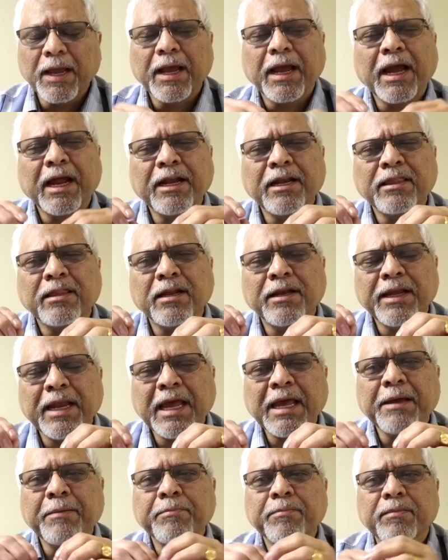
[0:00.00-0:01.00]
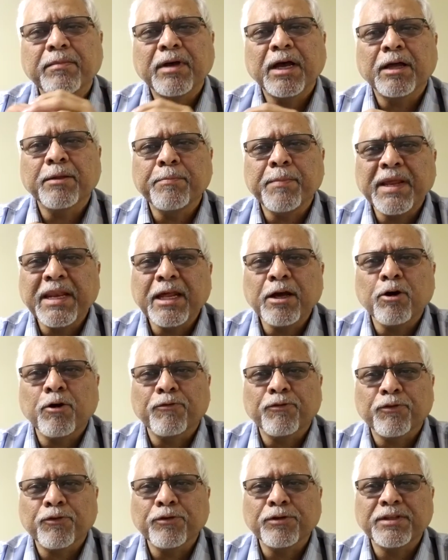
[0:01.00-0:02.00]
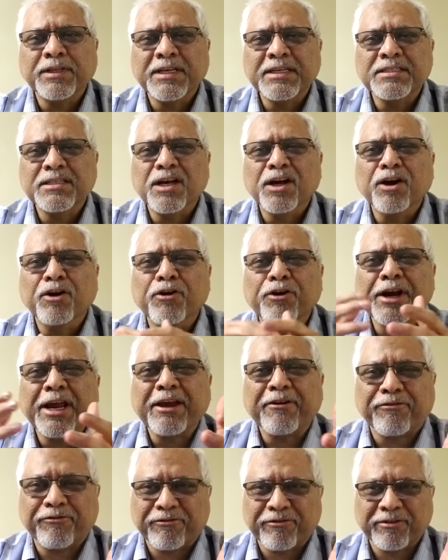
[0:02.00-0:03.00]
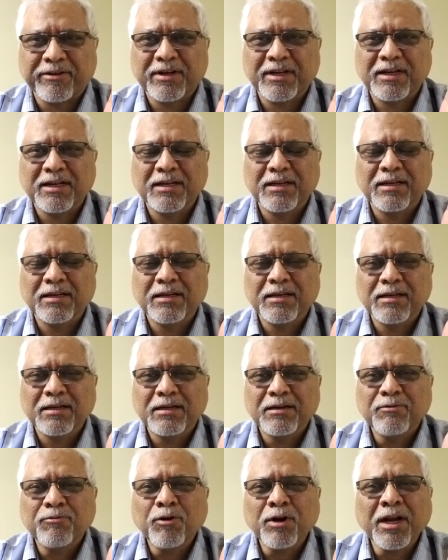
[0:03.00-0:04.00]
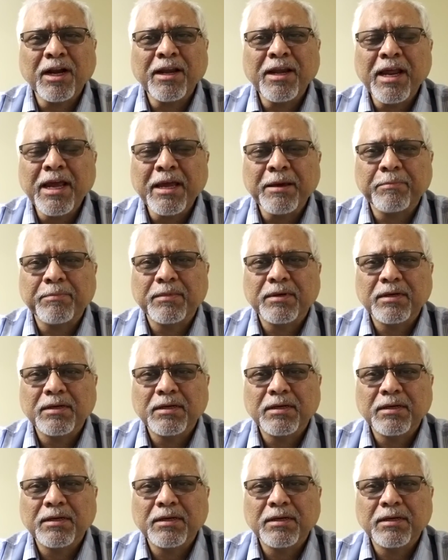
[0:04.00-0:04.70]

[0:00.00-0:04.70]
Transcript: And the name, a meaning of Ruth is grief. What a name.